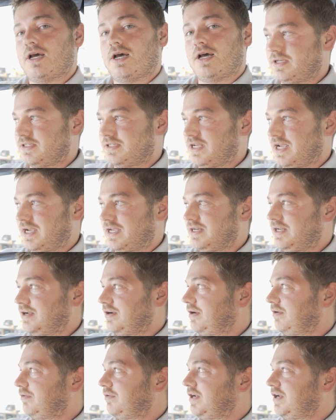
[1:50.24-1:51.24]
a
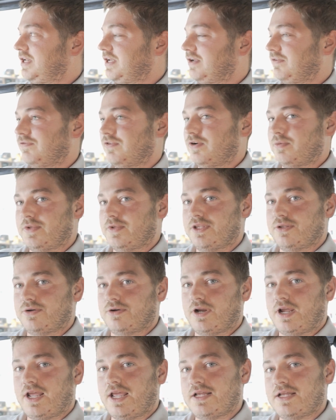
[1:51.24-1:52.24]
secondary reading from
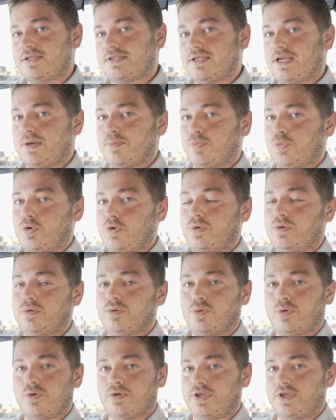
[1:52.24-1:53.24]
either a hand sample
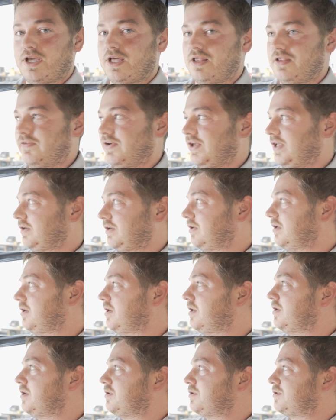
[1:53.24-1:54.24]
or the elevator.
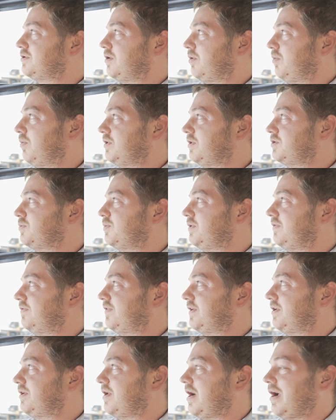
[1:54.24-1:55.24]
So once we
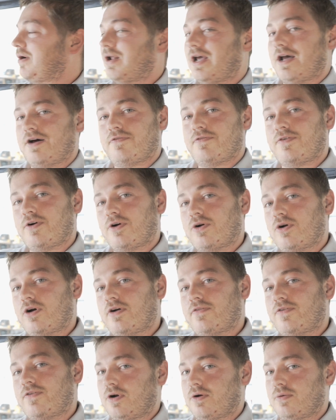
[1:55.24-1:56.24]
figure out how far
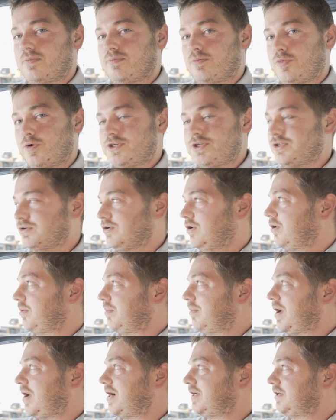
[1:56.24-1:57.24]
off our moisture on our
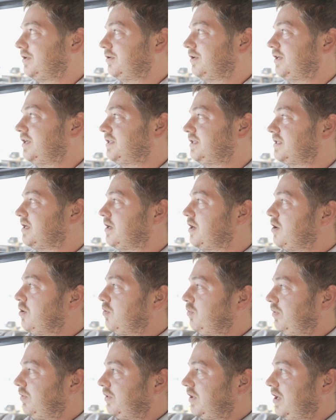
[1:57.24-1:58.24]
monitor is,
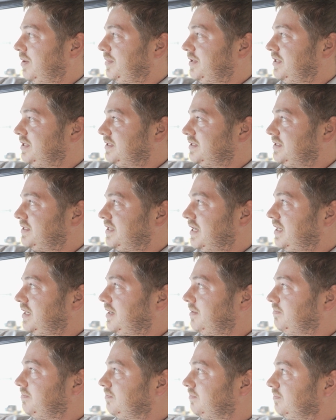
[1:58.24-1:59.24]
we'll come into
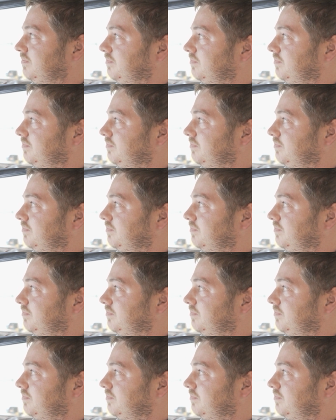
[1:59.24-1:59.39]
setup,